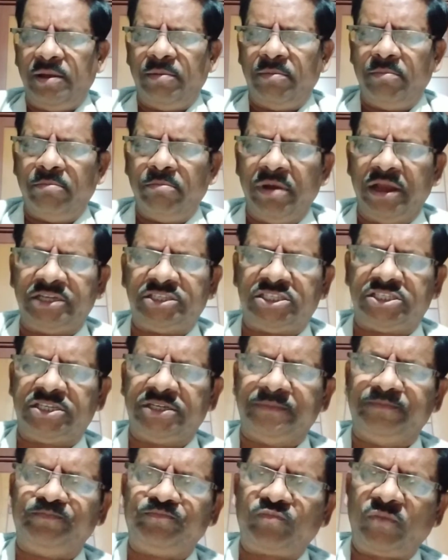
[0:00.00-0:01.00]

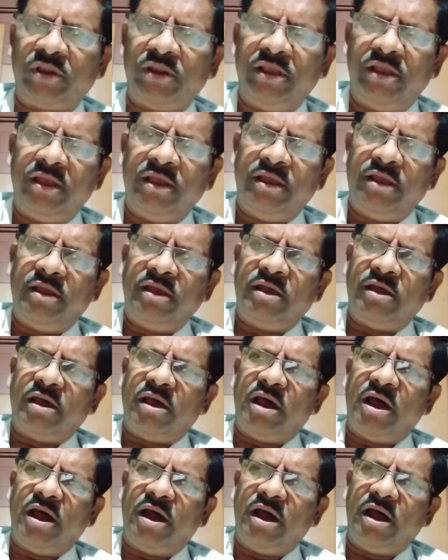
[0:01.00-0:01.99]
But
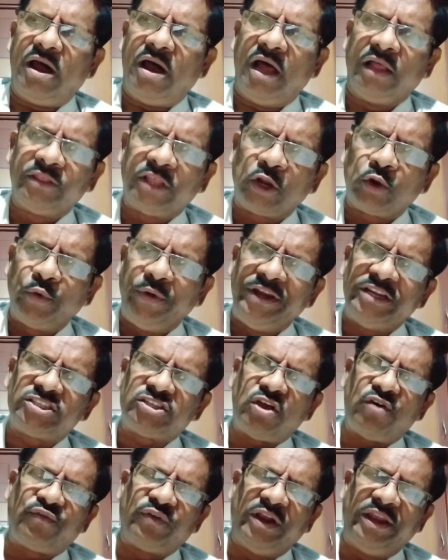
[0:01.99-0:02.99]
on the ruins
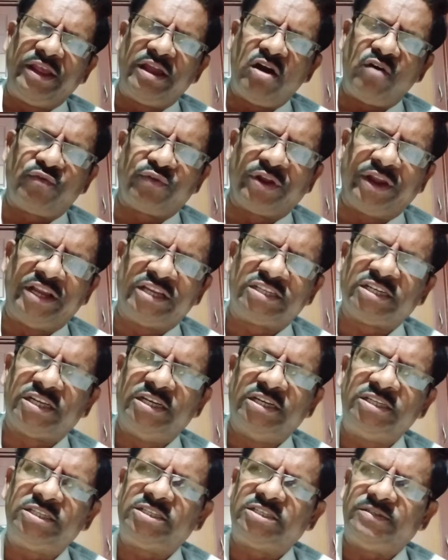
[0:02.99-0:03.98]
of League of
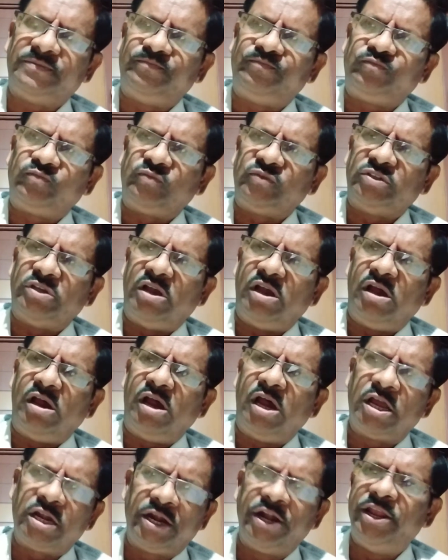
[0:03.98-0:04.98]
Nations,
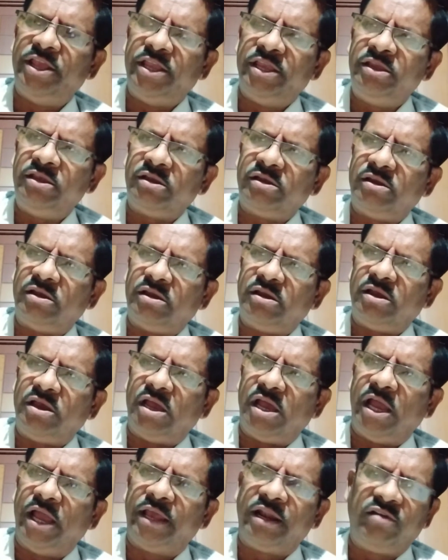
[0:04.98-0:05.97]
already
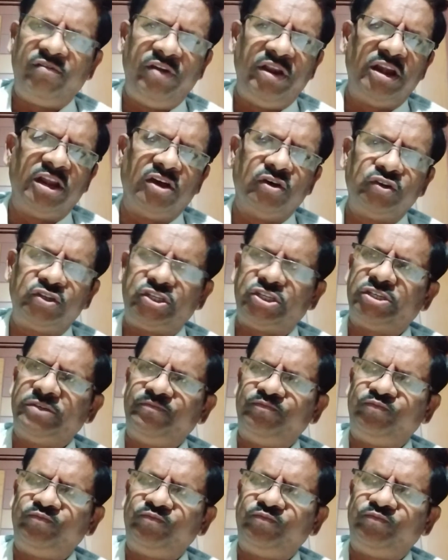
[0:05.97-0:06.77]
I revealed out,